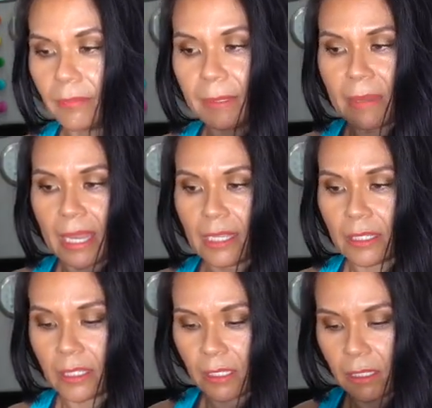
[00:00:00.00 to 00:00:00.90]
my
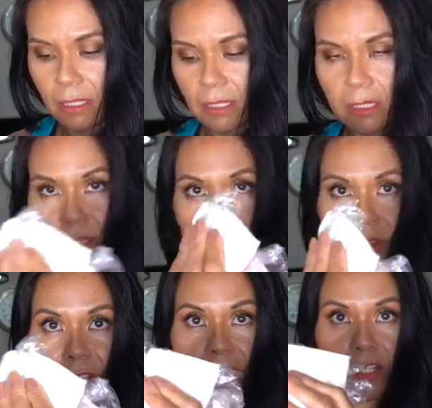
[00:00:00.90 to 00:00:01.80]
mask,
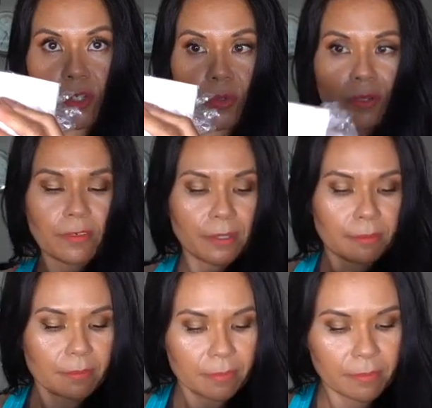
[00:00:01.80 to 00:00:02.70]
so I got 2 of them.